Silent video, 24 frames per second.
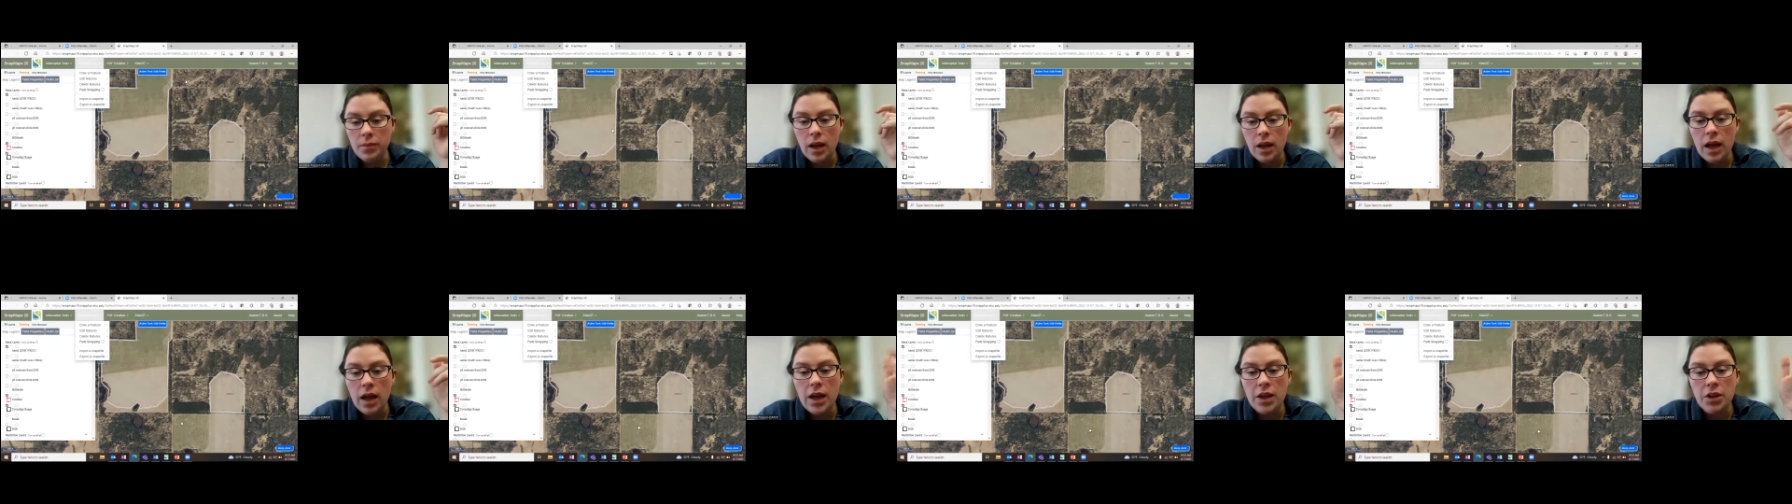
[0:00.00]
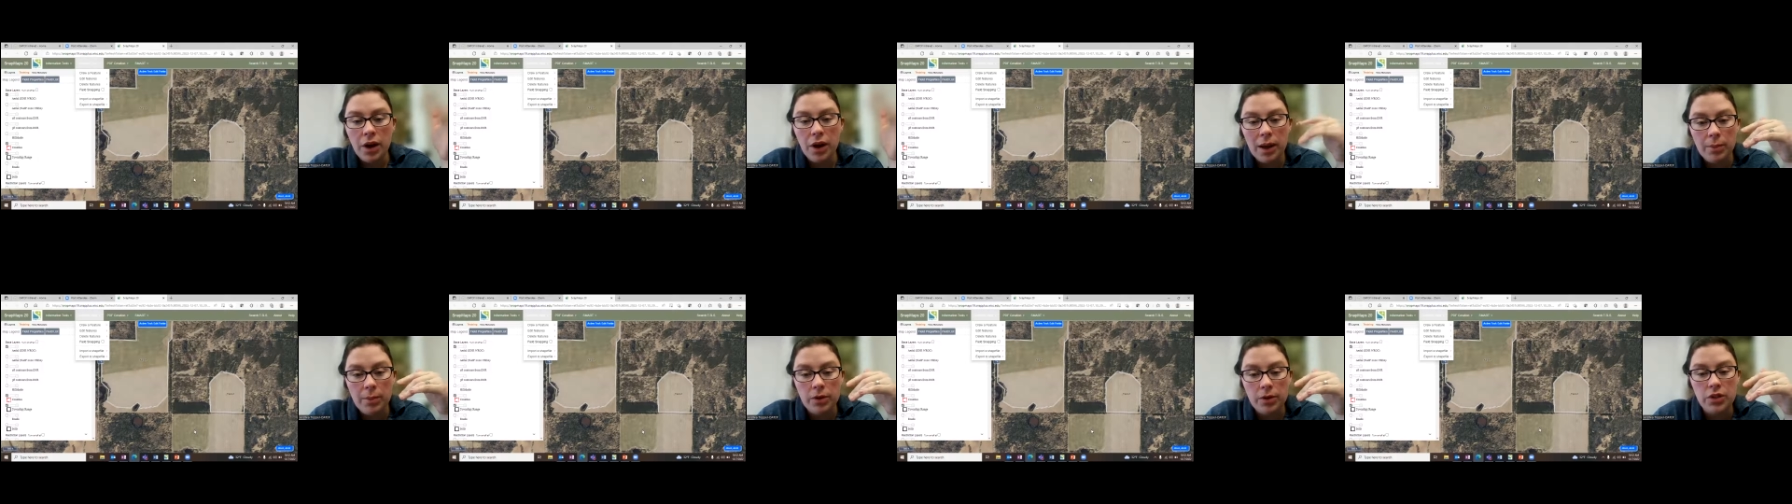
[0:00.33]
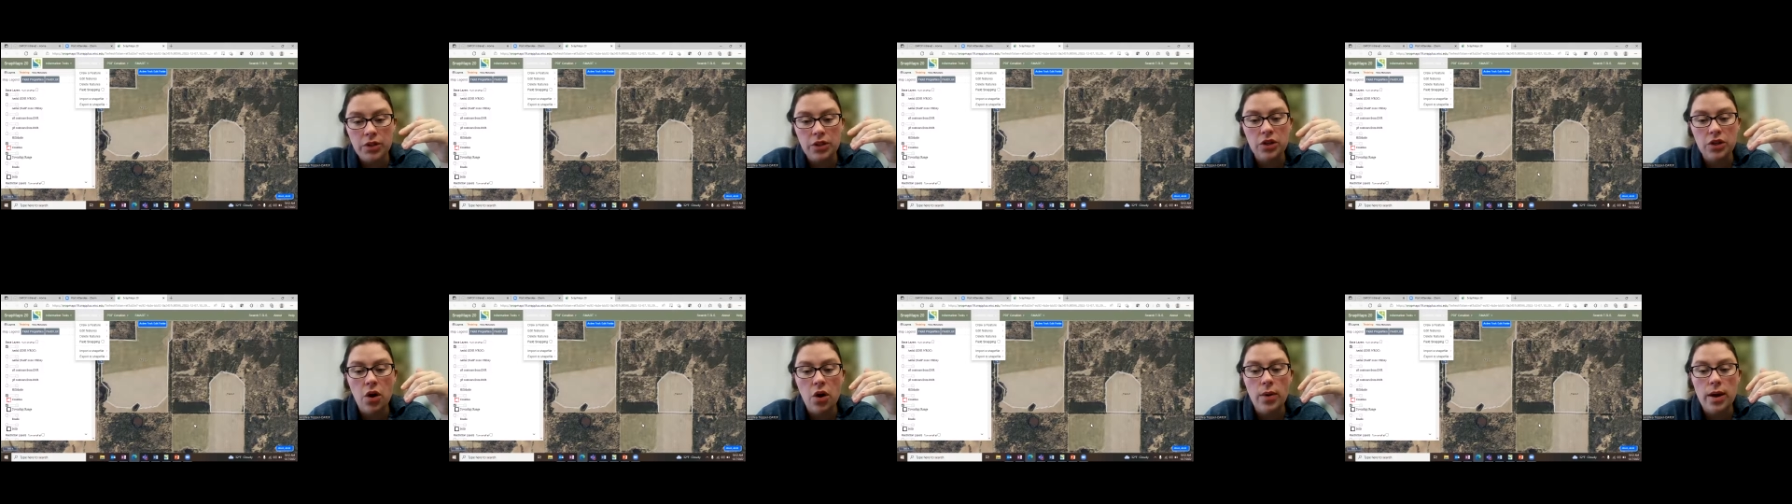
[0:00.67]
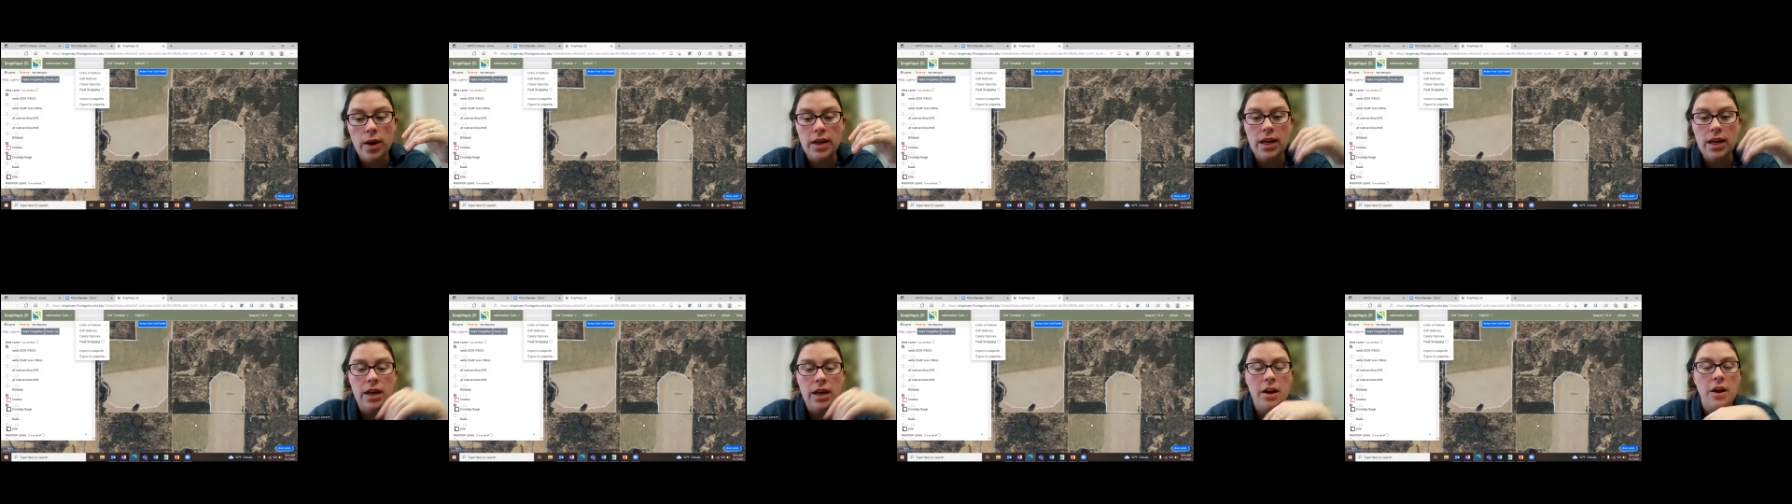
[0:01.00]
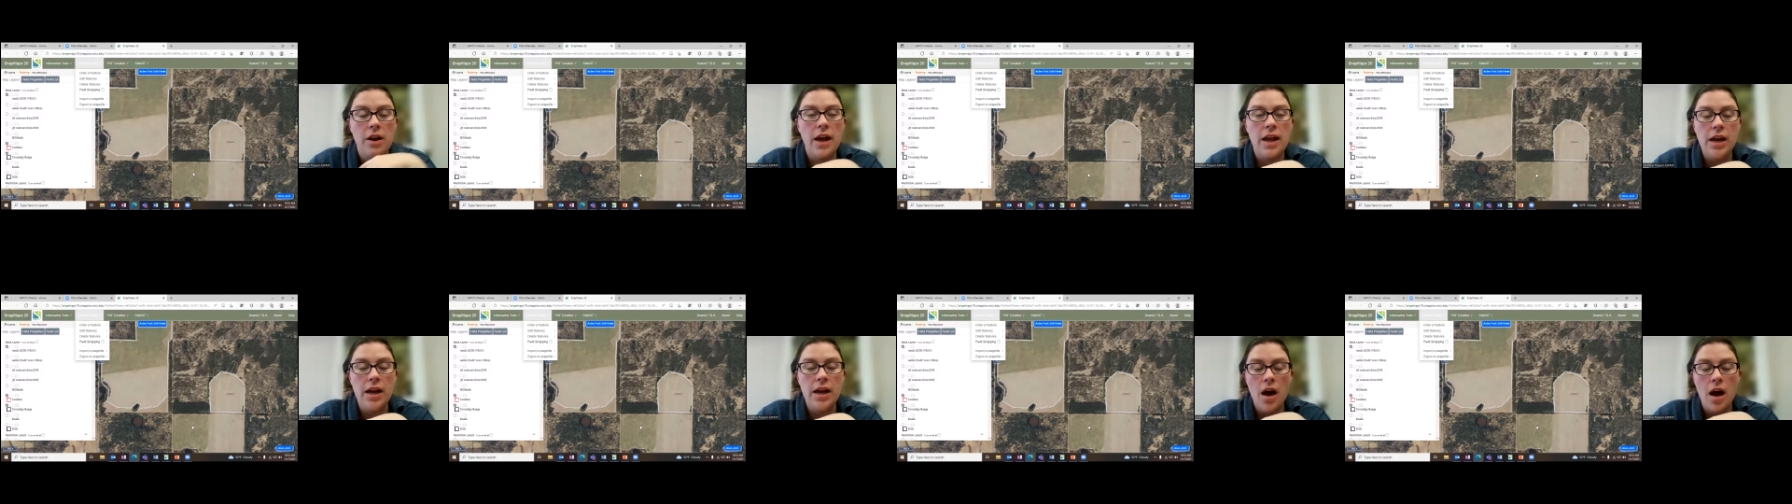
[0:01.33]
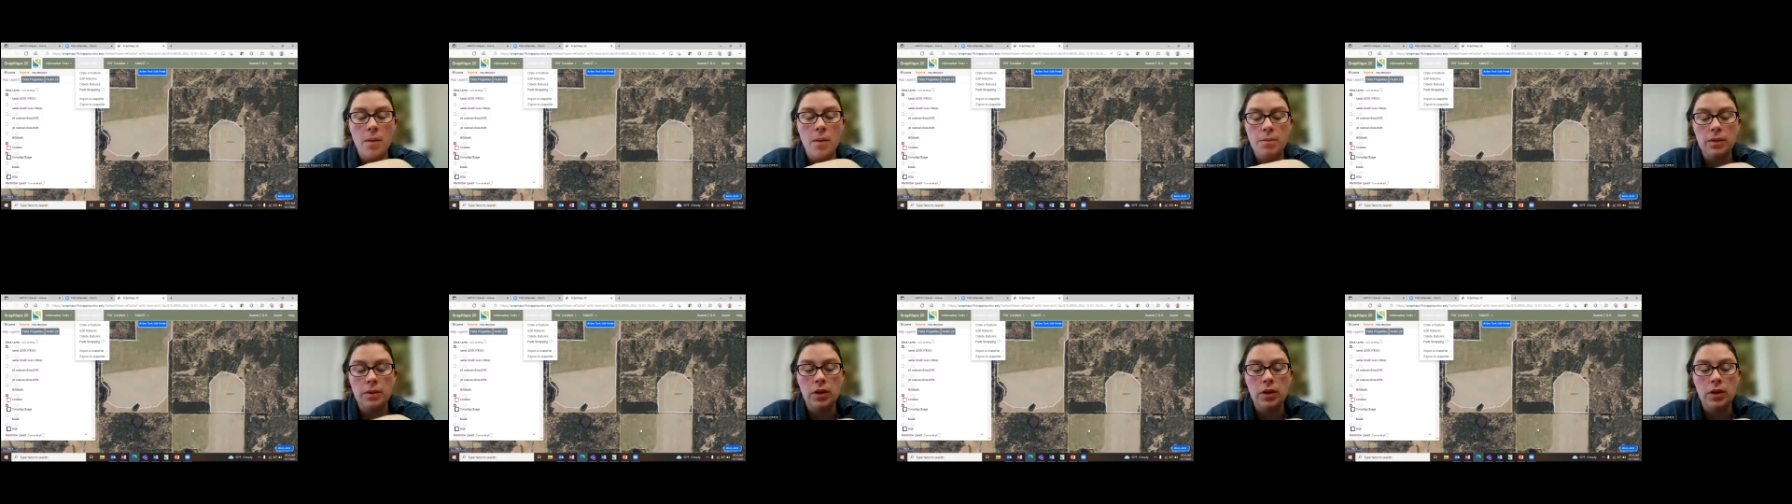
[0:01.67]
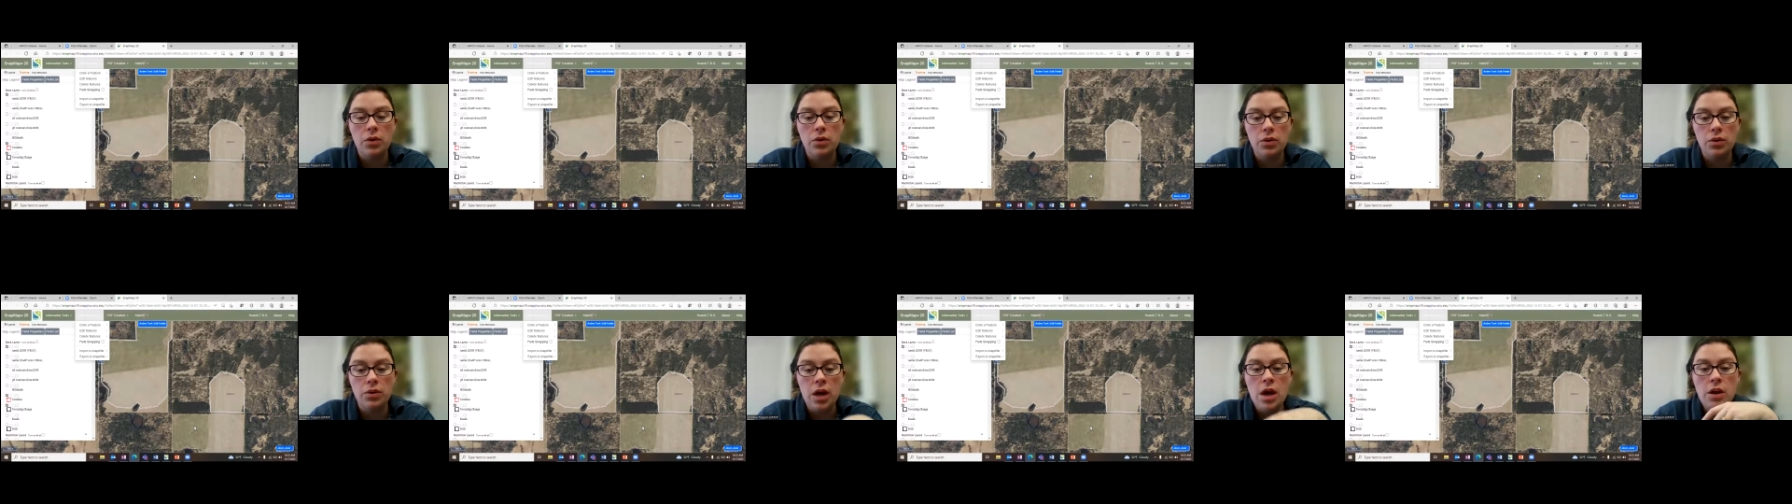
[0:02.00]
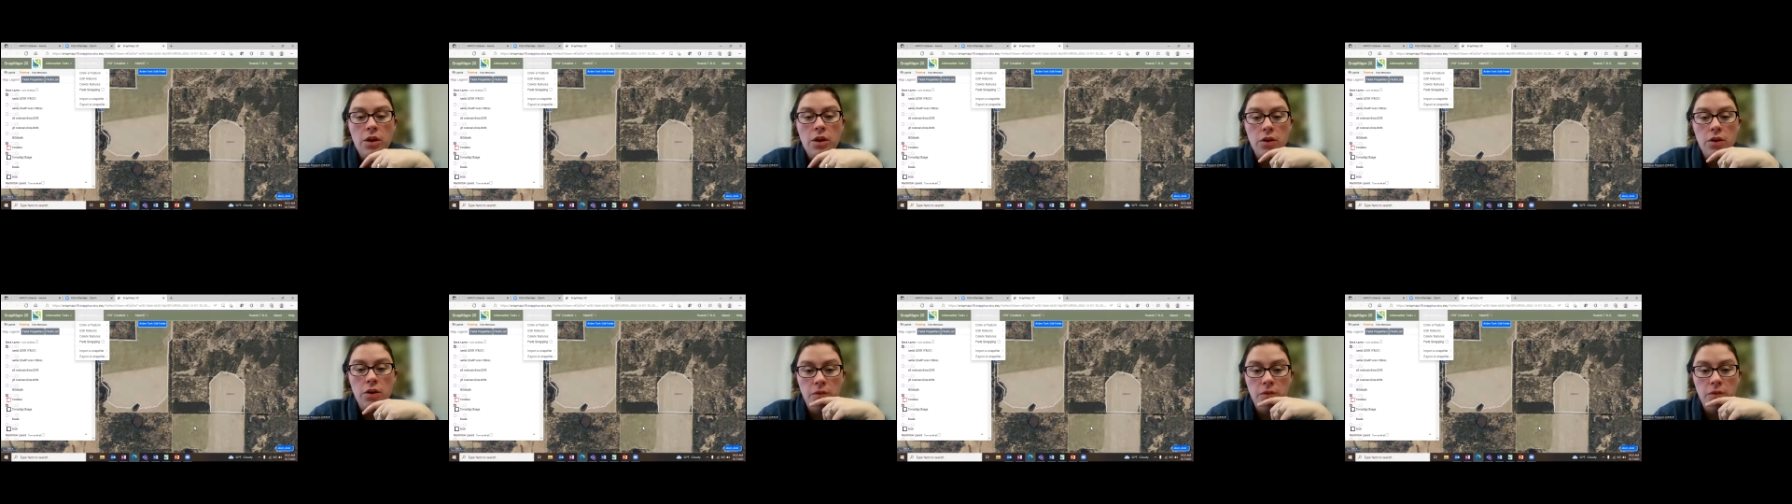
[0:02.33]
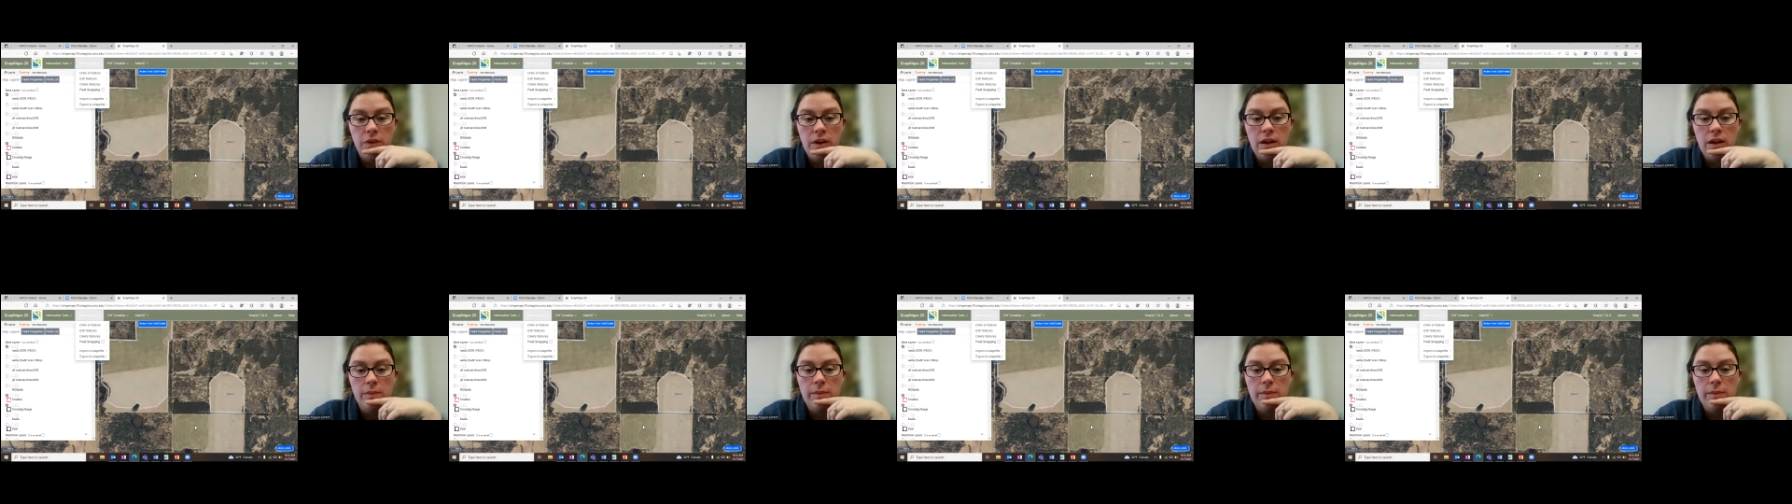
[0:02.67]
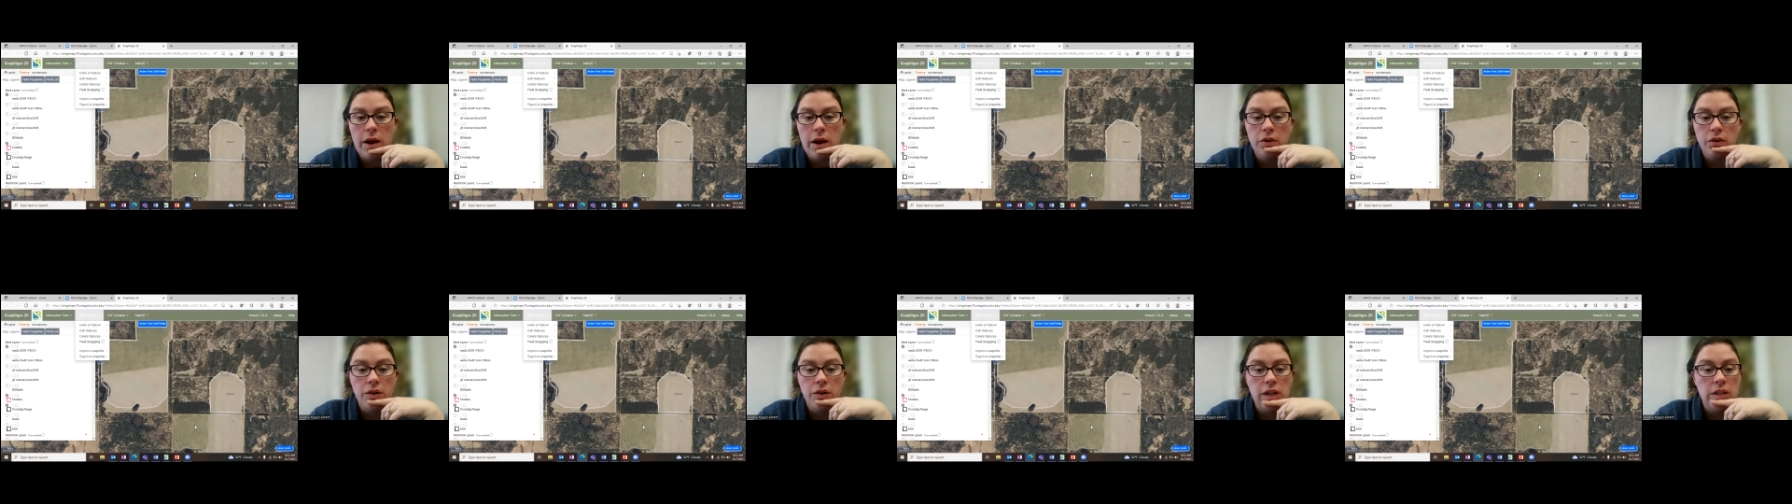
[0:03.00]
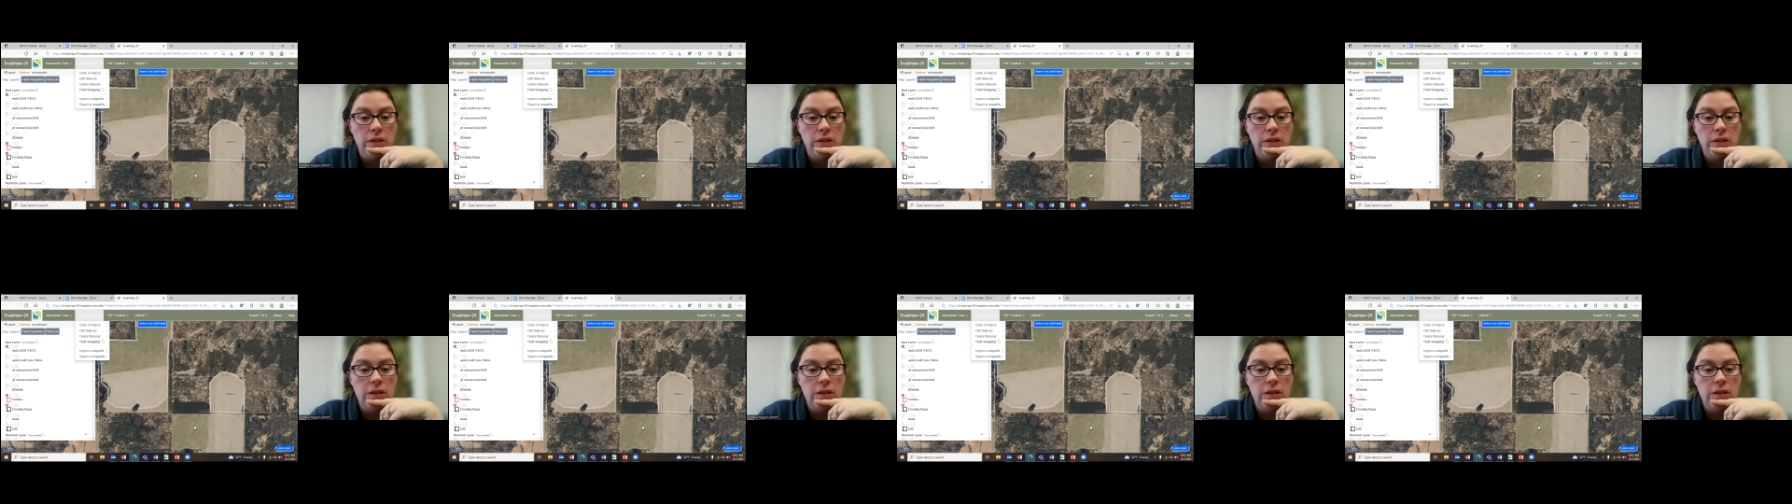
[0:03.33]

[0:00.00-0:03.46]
and you're able to go in here and upload your field boundaries